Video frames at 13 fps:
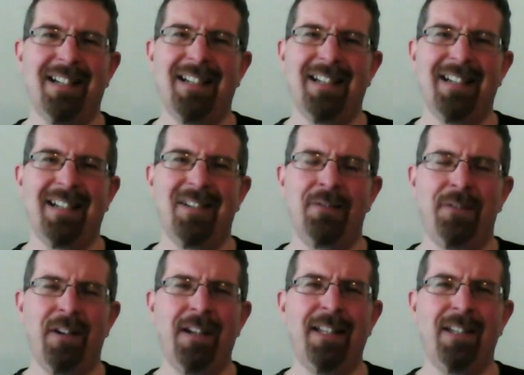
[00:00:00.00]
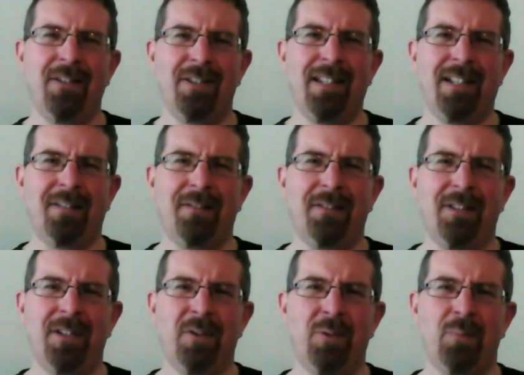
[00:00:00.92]
confining yourself
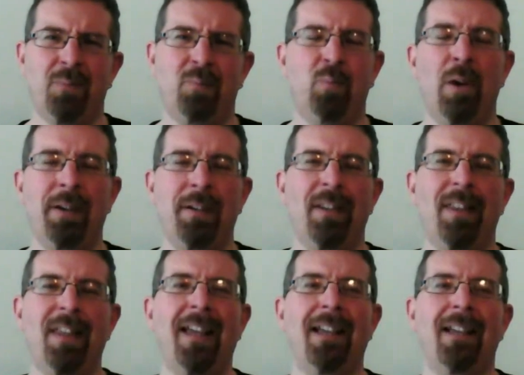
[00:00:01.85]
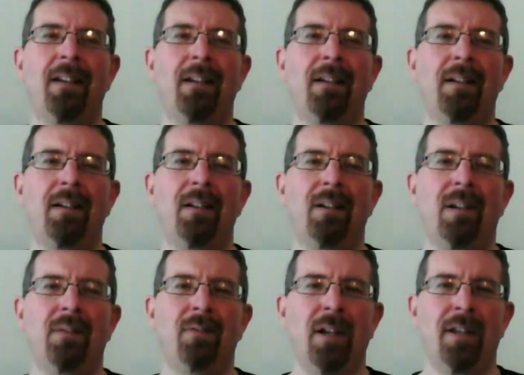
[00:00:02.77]
to one thing
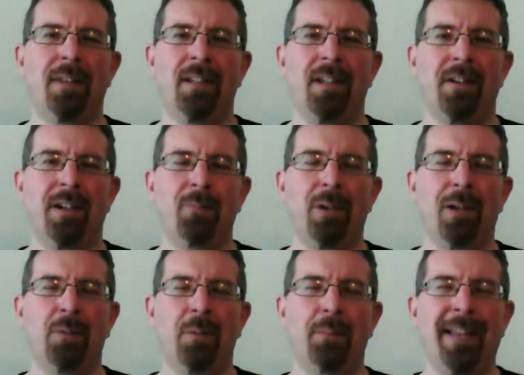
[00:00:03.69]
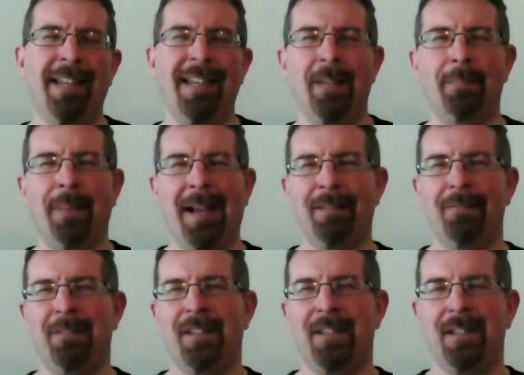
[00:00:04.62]
rather than going, well, we'll make it
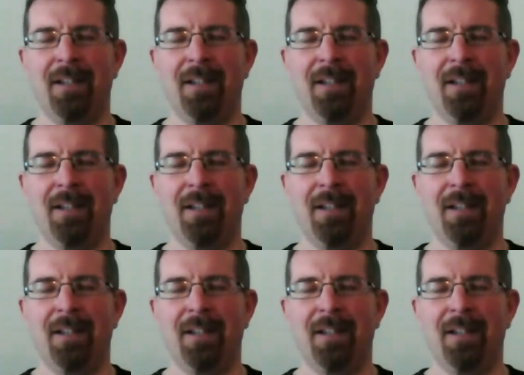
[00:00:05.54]
about